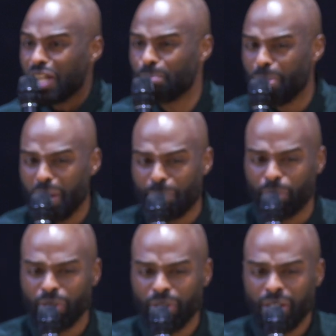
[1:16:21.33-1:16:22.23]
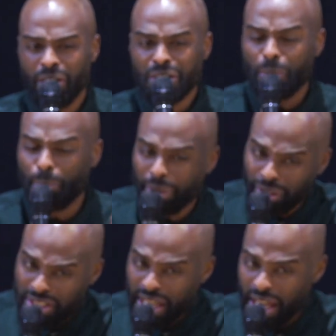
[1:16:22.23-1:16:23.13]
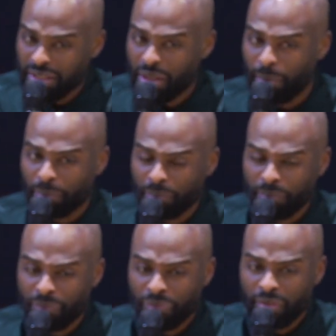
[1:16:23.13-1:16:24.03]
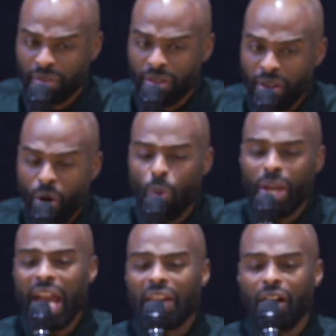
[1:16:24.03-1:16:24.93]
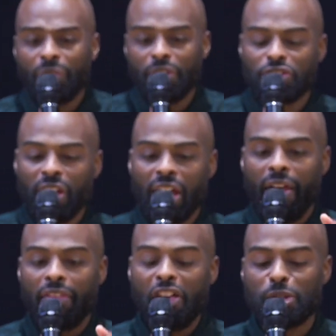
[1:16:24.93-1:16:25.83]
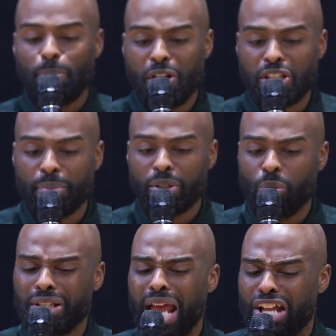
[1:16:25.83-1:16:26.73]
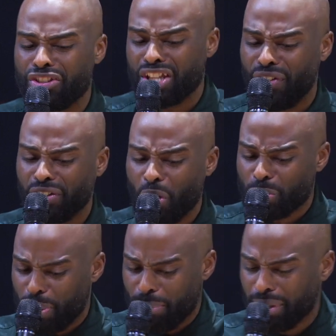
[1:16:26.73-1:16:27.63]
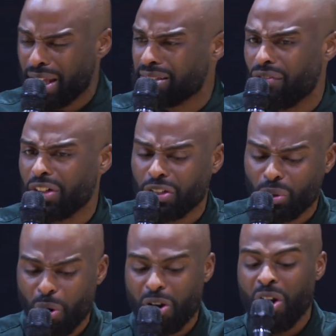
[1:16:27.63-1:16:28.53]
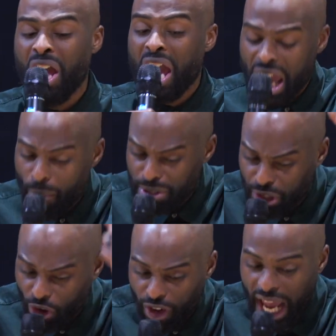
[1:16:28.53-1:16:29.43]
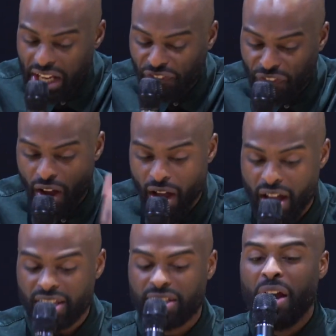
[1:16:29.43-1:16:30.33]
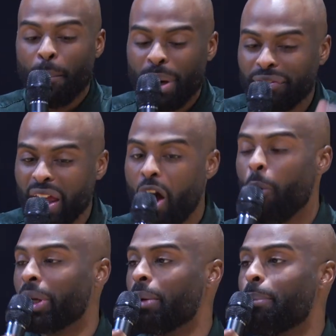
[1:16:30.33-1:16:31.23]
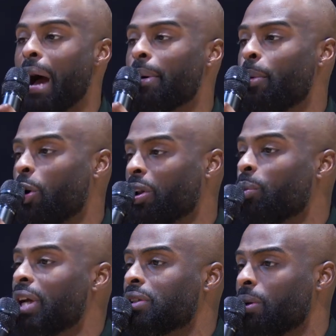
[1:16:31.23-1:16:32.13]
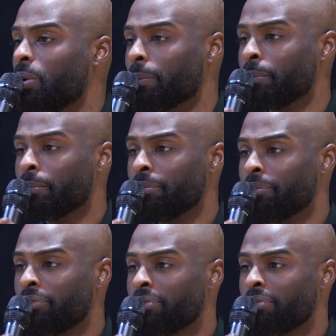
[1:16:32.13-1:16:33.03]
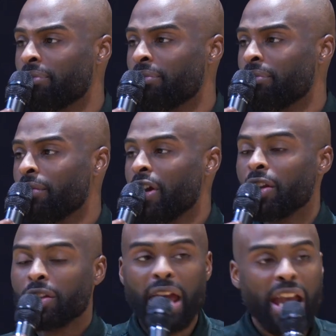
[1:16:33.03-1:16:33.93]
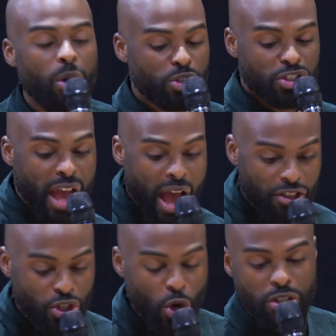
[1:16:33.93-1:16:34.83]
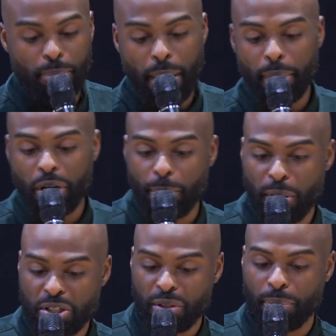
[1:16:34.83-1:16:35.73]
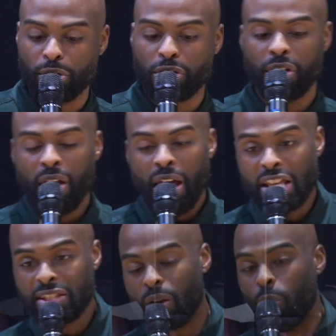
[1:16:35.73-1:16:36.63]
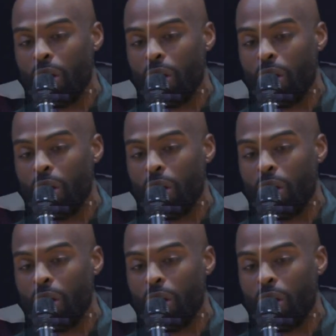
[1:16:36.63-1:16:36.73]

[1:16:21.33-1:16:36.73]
people to build his kingdom? We got to understand that these principles were not just for those people that's living in the world. It was created for us, but they open the Bible more than we do. They own stocks using biblical principles and say, well,